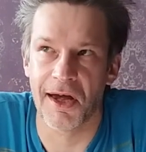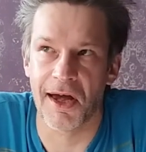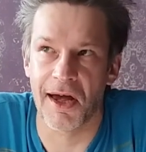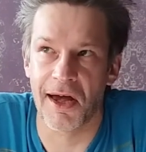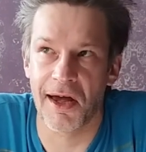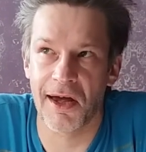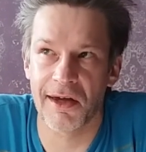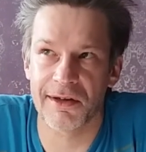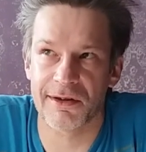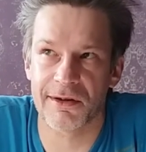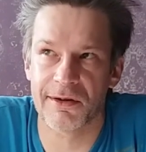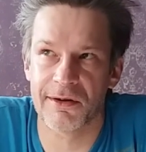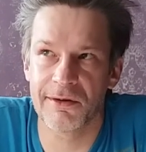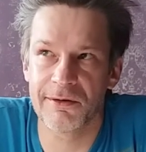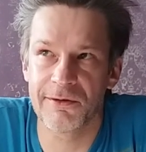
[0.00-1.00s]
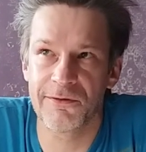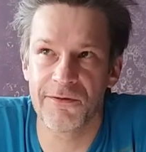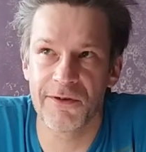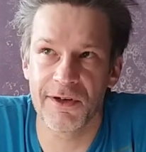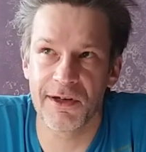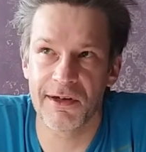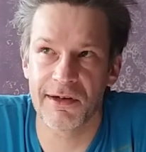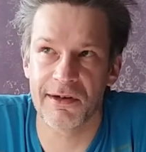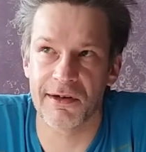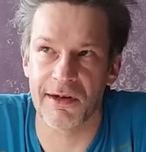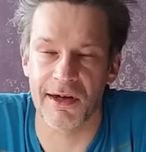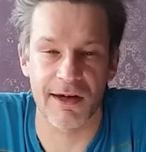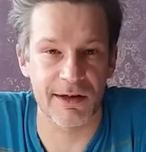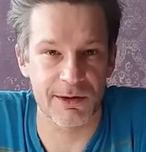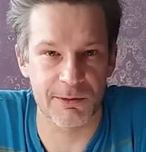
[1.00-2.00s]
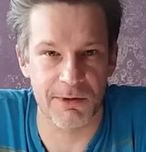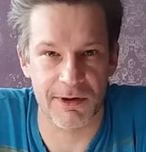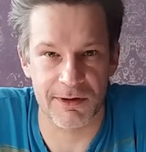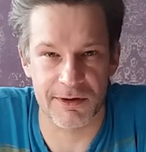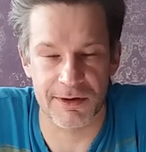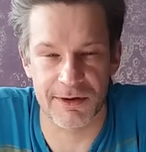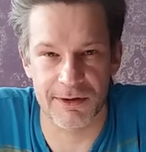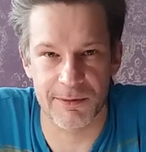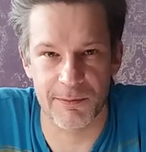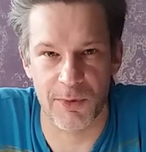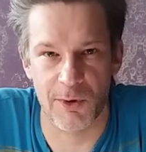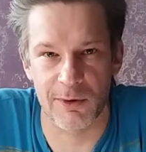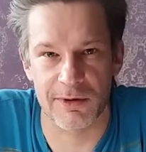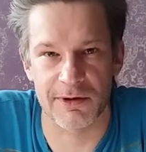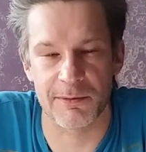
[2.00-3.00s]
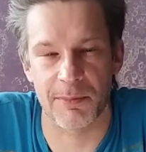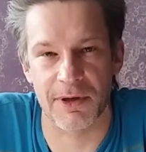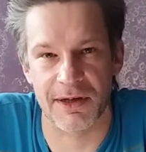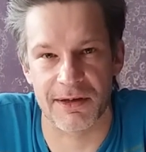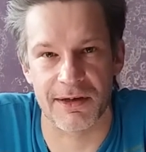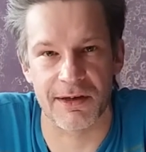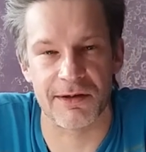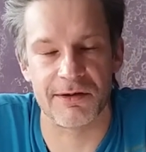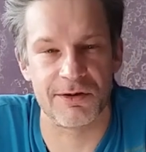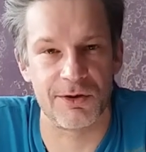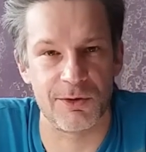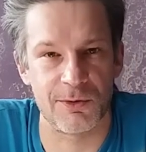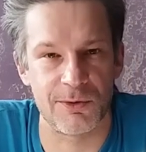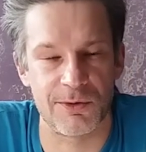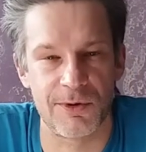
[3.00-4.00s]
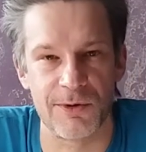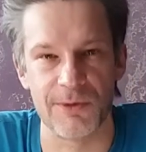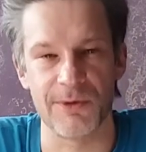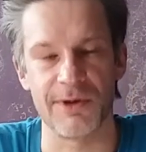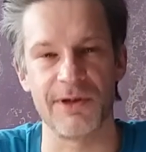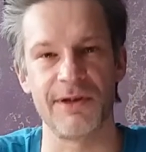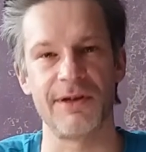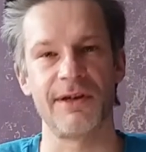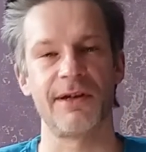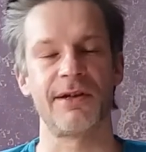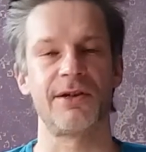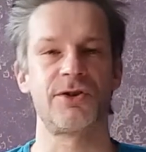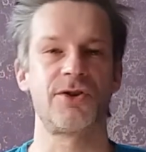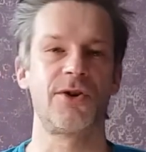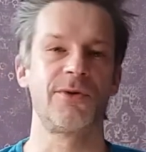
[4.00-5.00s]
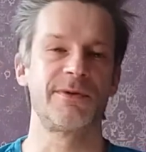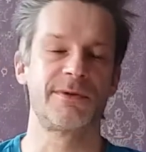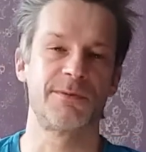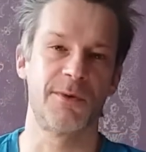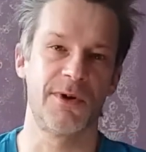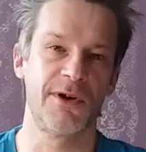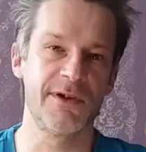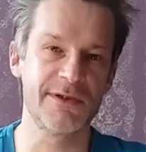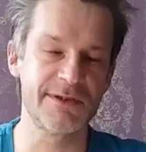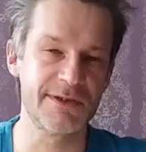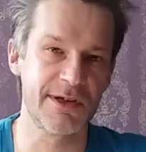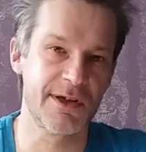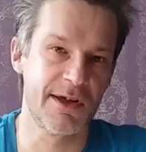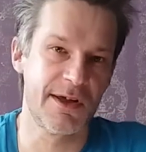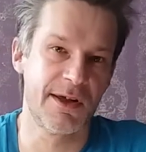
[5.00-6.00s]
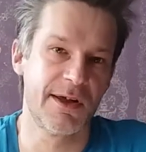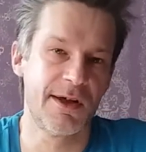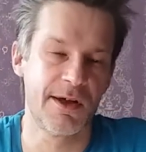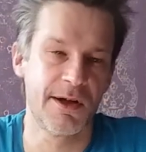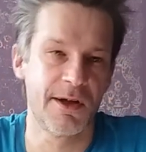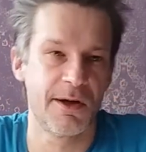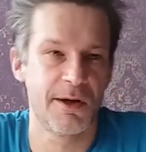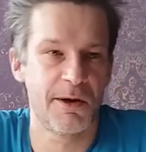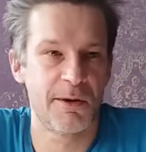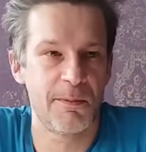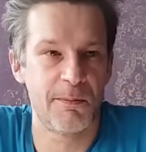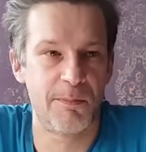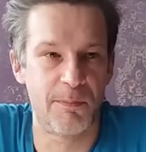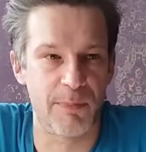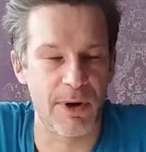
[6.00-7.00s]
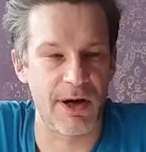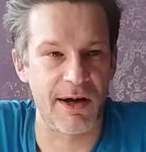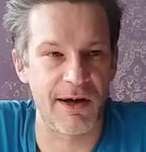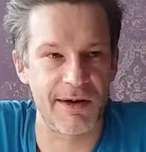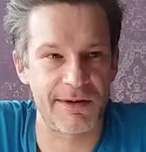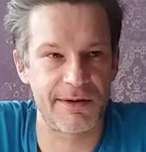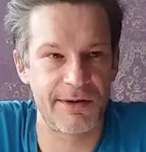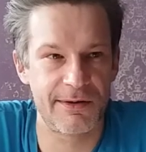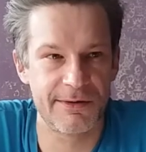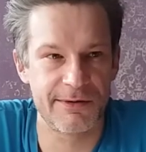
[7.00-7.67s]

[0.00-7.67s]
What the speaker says: I don't think anyone in Poland back then knew who Indiana Jones was, but